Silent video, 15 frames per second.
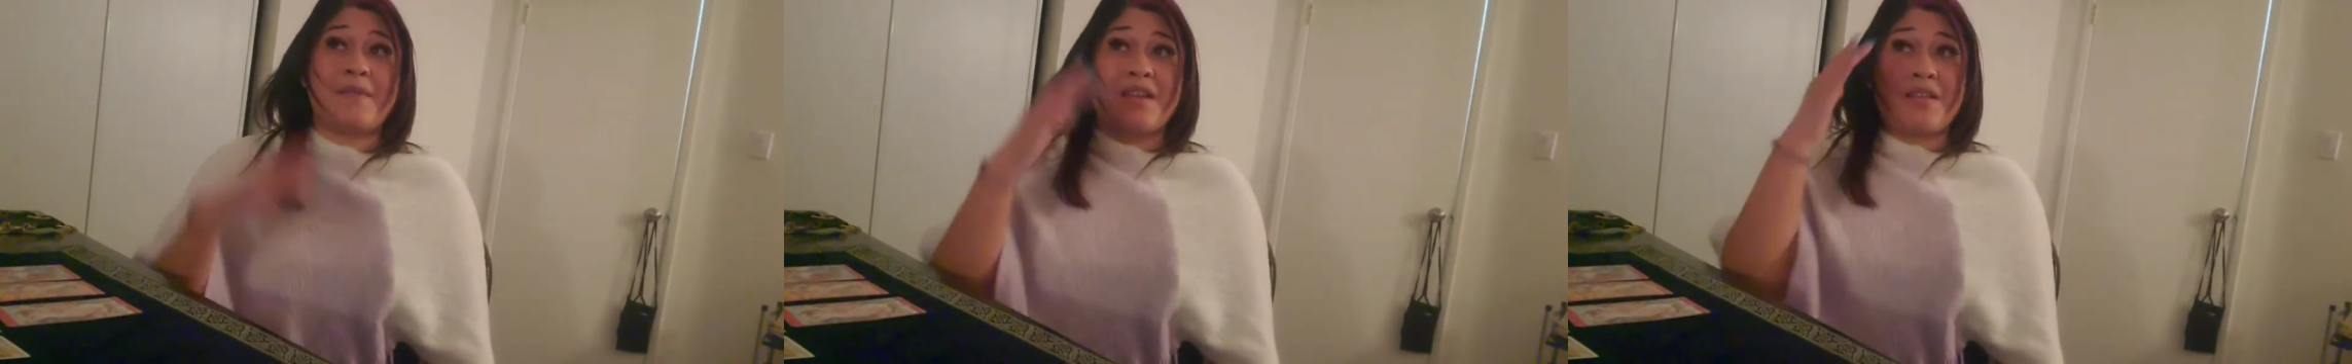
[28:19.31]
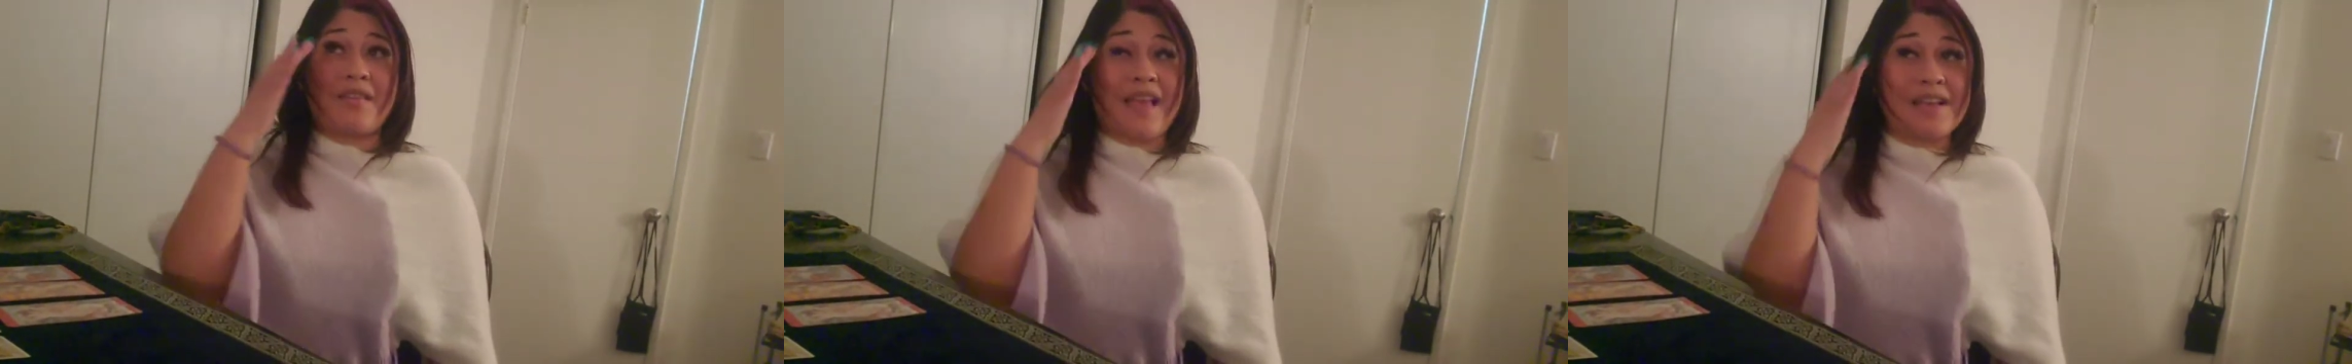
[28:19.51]

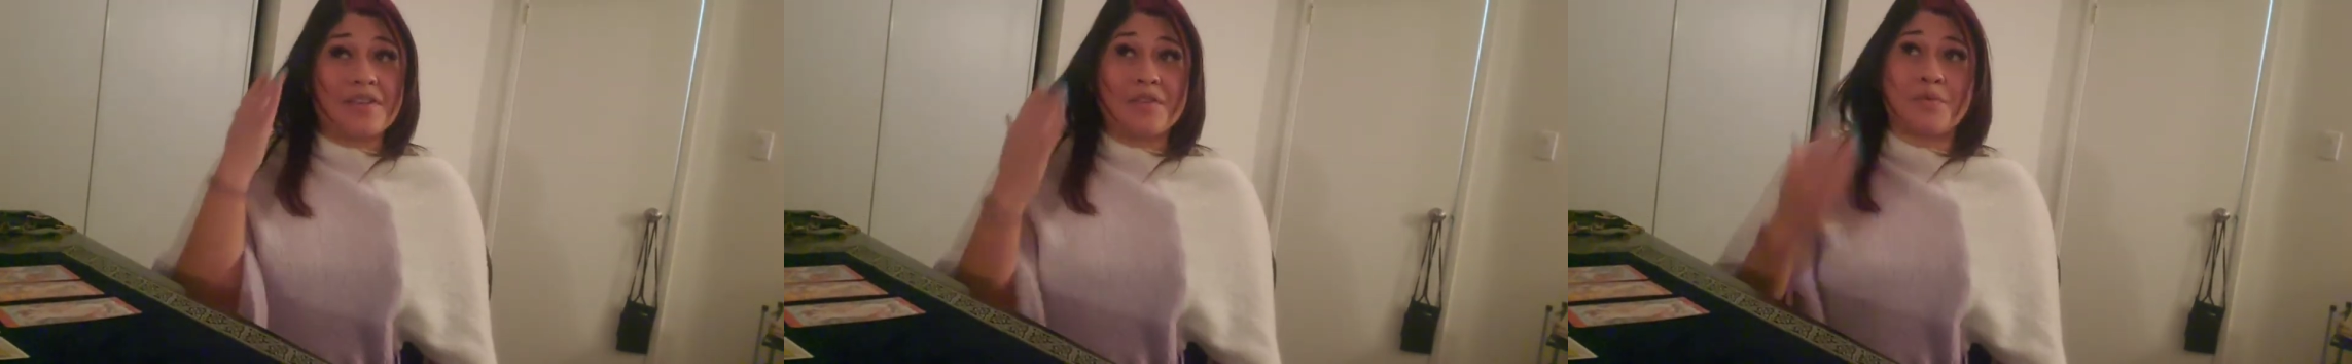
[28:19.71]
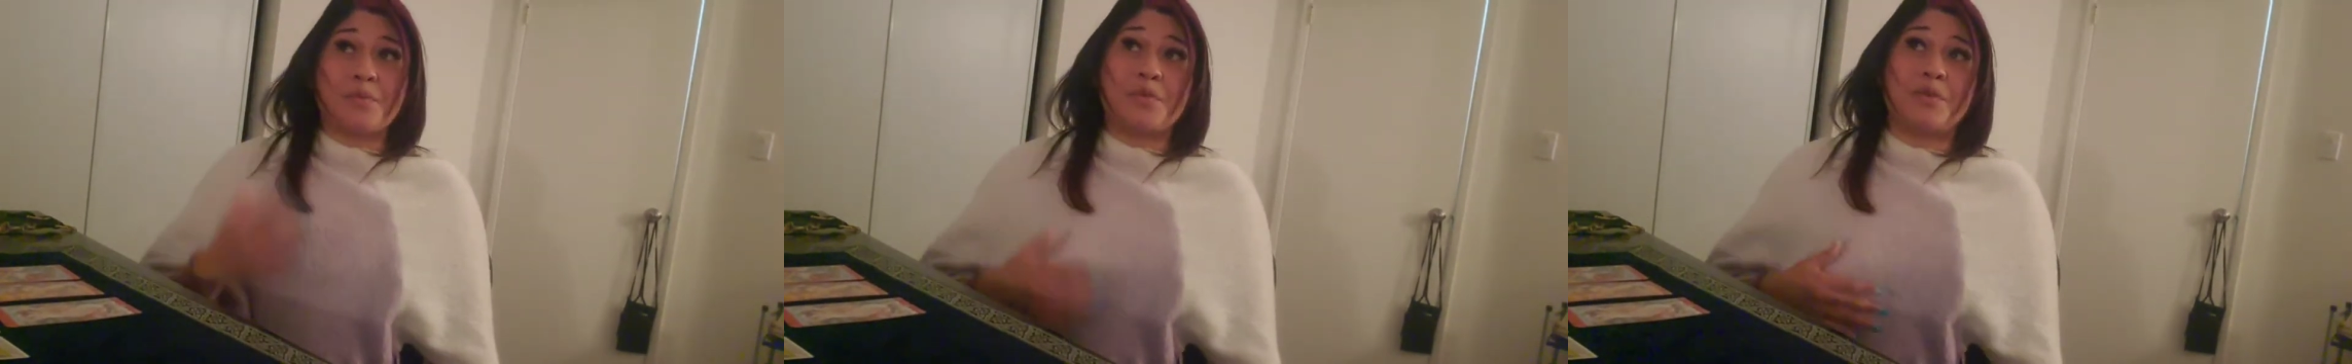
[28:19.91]

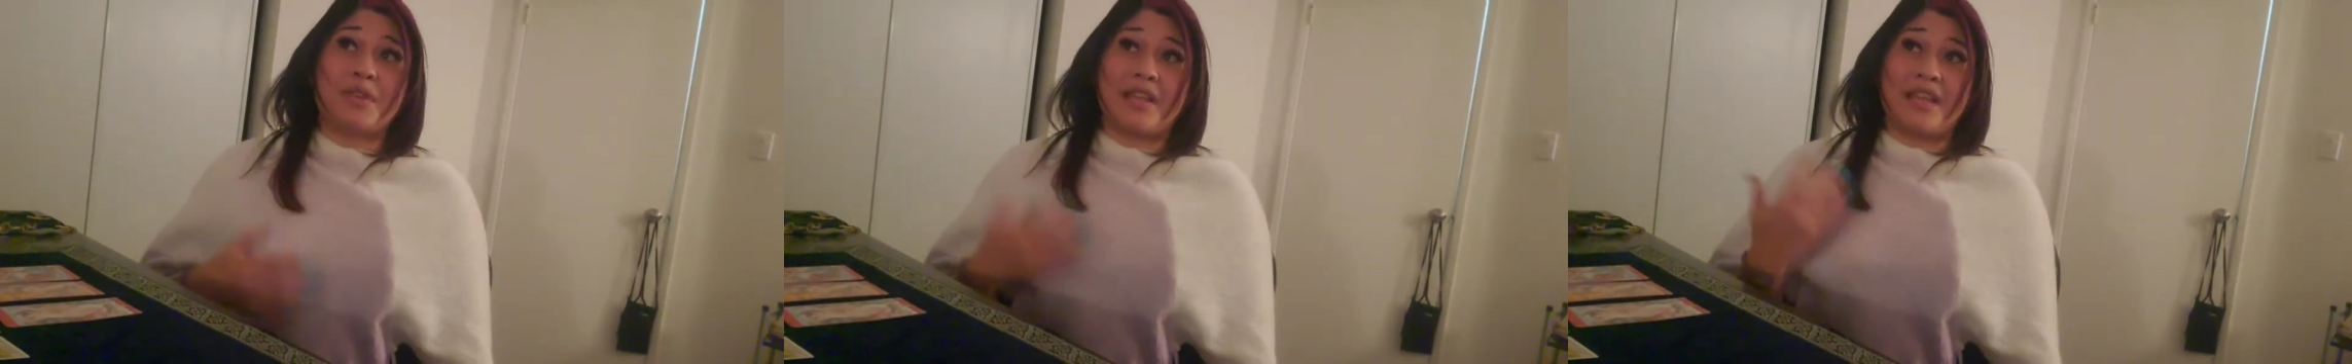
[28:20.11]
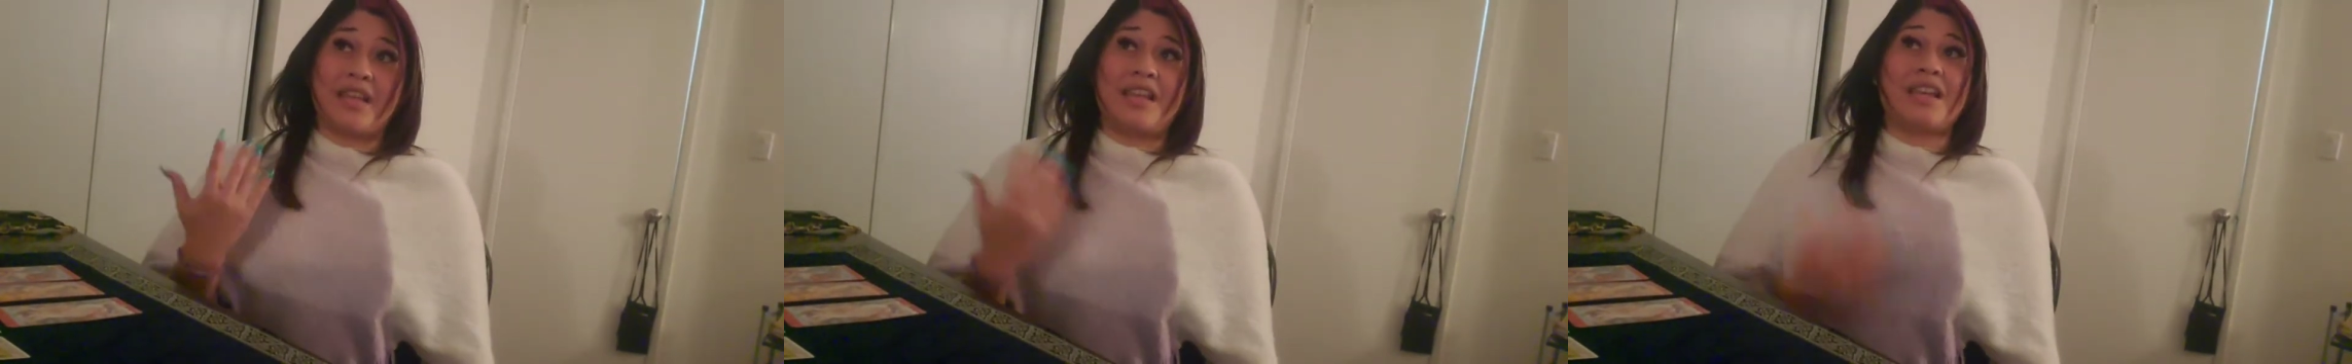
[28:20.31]

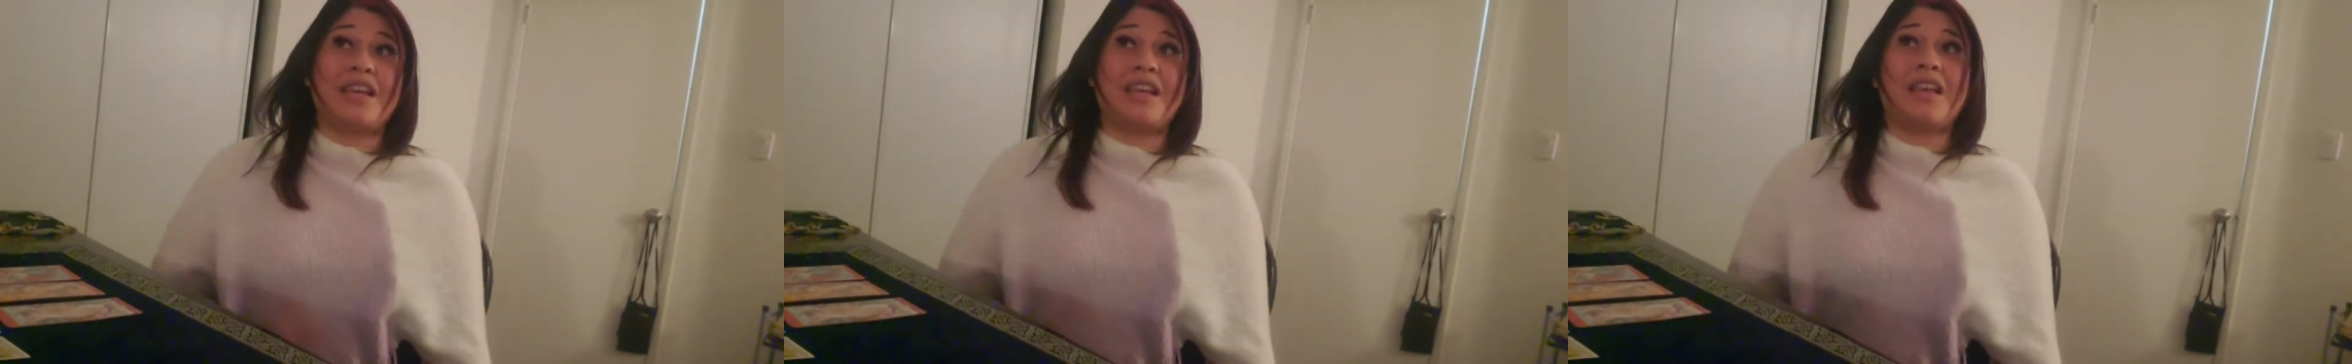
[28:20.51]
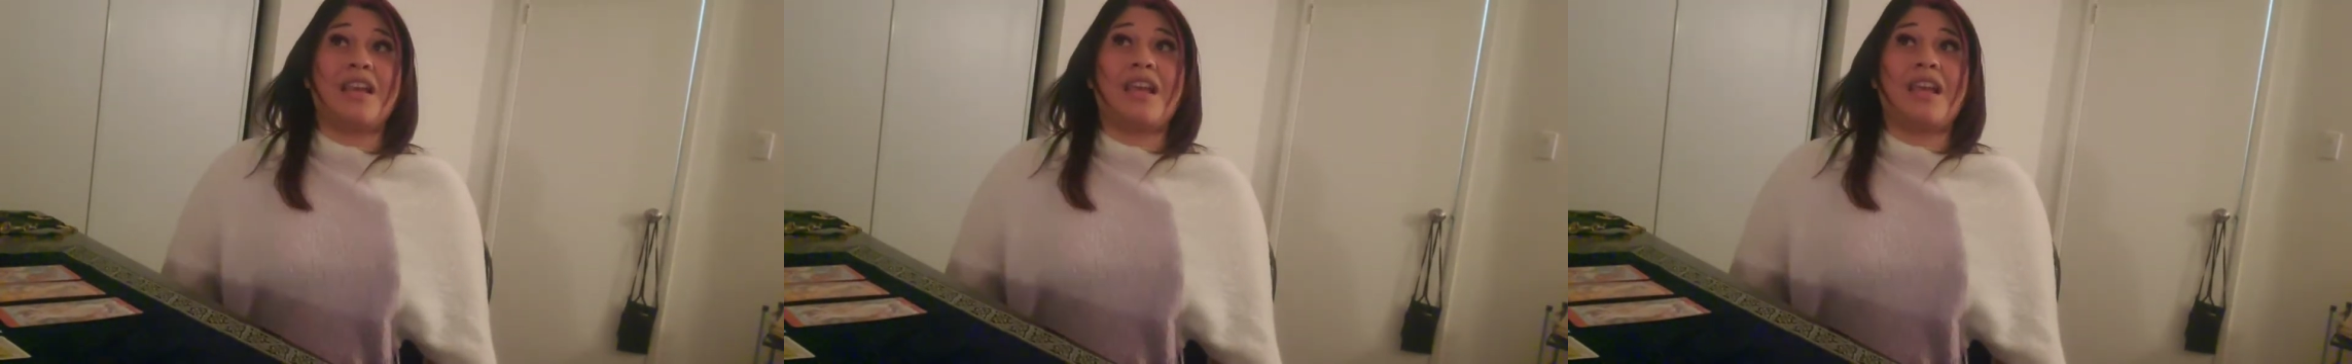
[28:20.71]
intellectually